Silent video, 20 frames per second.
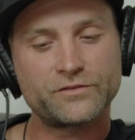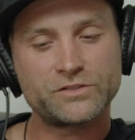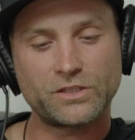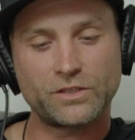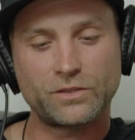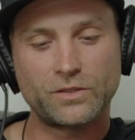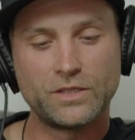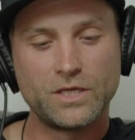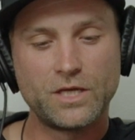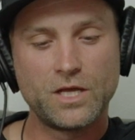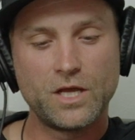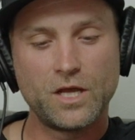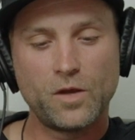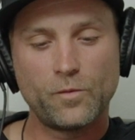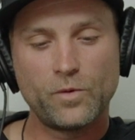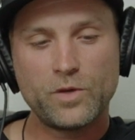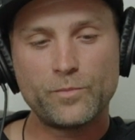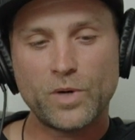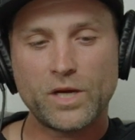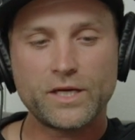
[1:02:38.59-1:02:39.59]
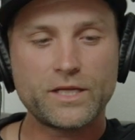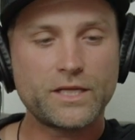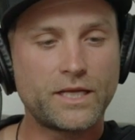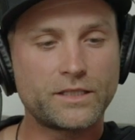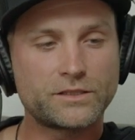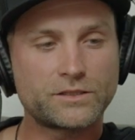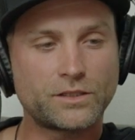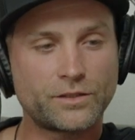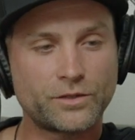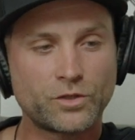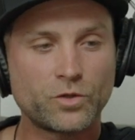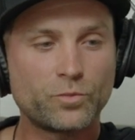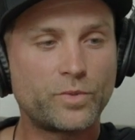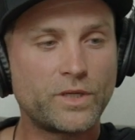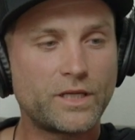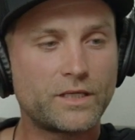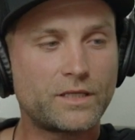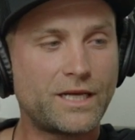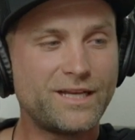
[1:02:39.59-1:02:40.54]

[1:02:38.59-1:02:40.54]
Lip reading: So we butted heads a little bit.